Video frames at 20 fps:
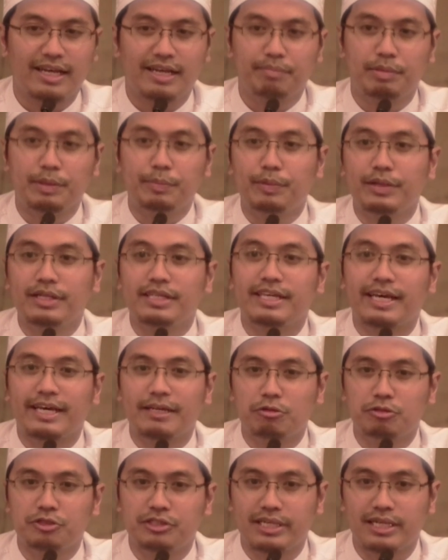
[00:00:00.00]
people
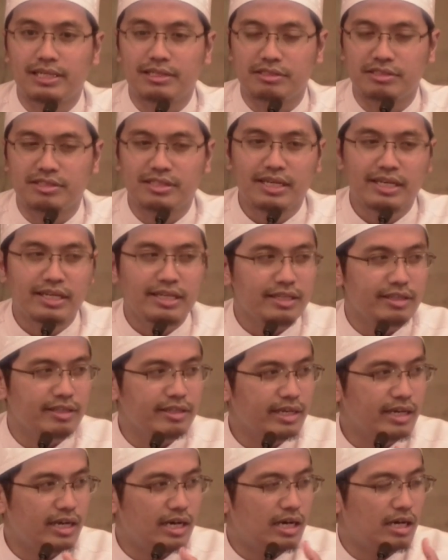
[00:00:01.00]
cannot challenge
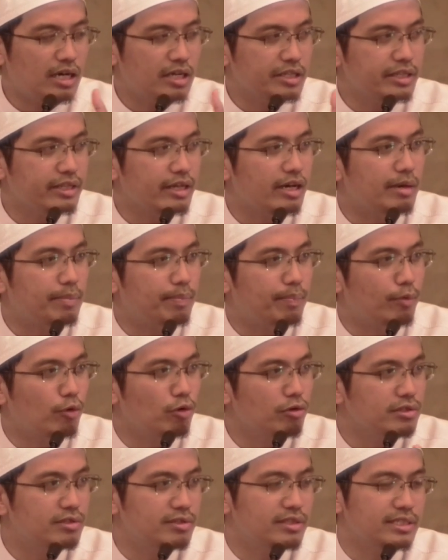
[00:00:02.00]
their their
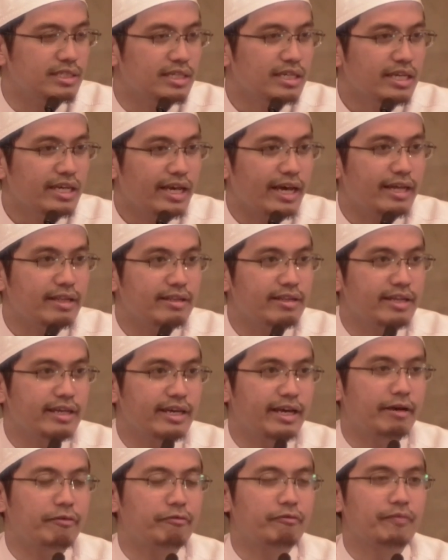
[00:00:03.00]
poetry, and they
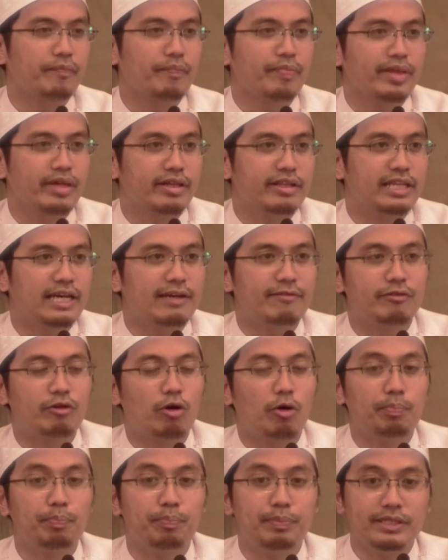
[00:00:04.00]
have they have
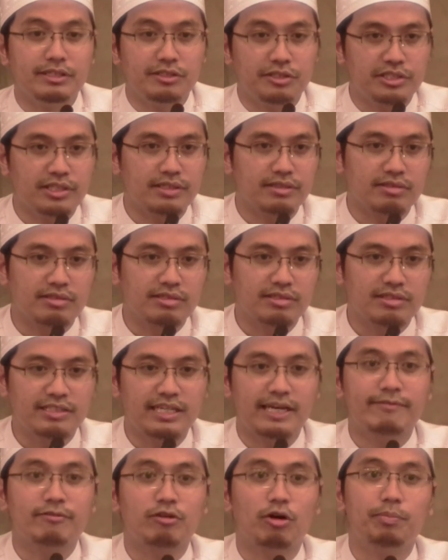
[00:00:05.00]
competitions. They
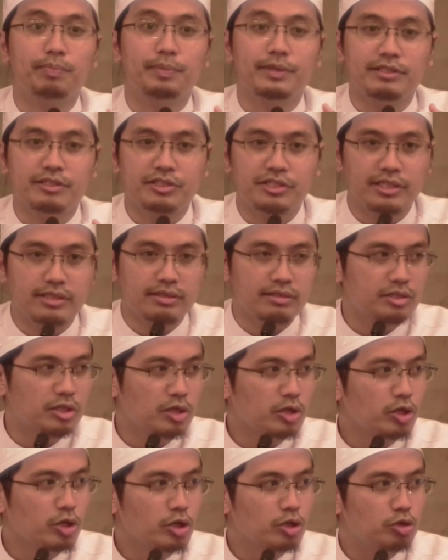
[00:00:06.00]
have competitions
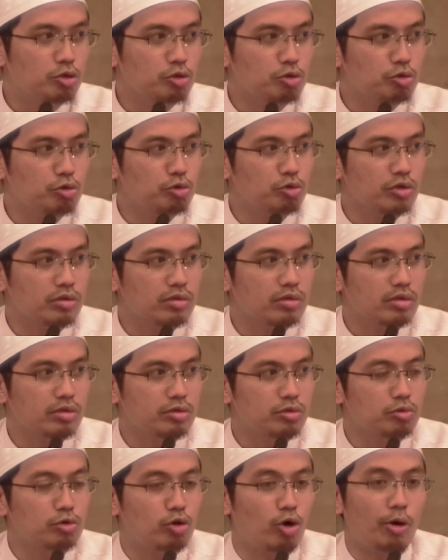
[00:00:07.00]
to
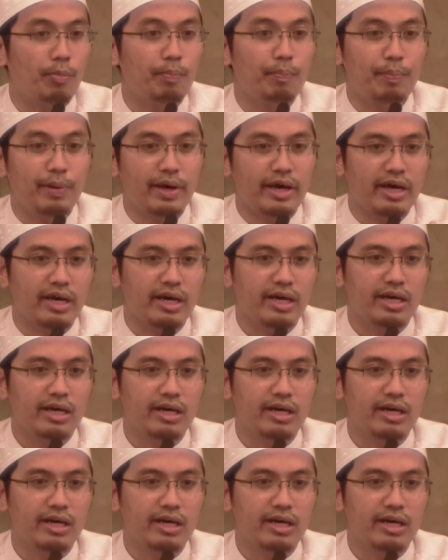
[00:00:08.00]
to compare,